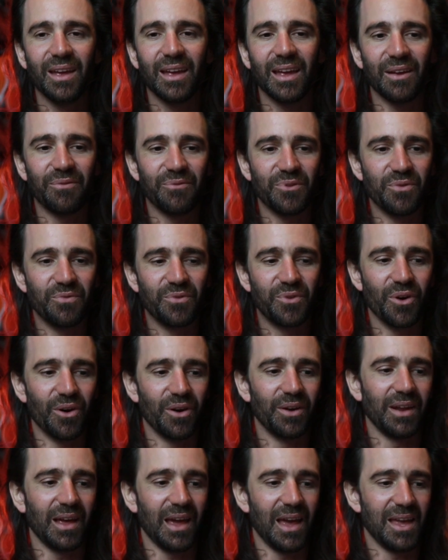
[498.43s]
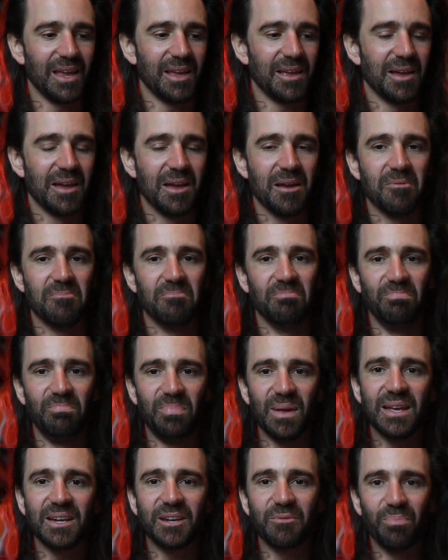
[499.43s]
If you've got a
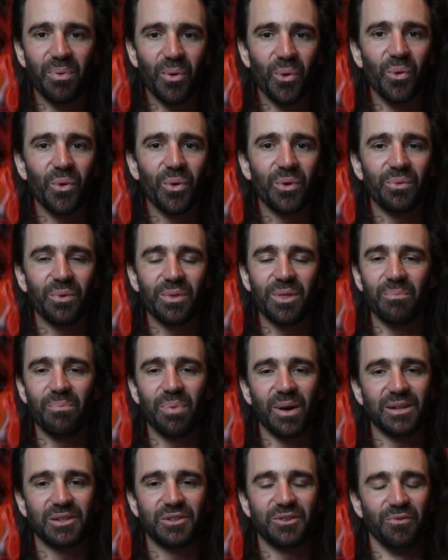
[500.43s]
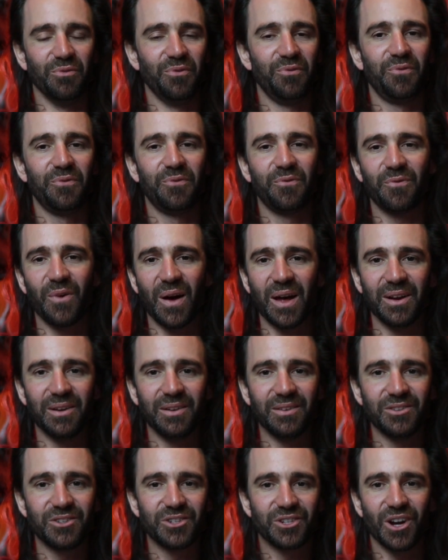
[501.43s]
big board with a bunch of
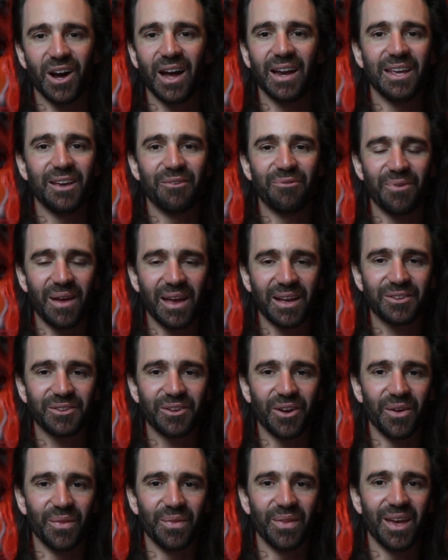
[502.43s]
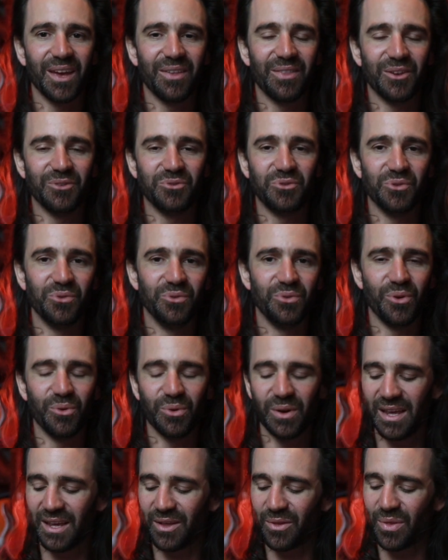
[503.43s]
fun, shiny effects on there that do
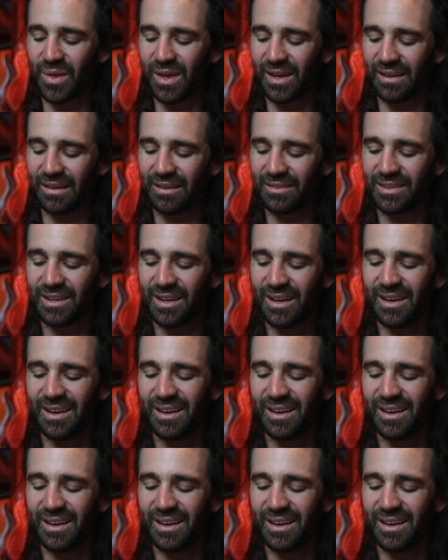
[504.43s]
unique things,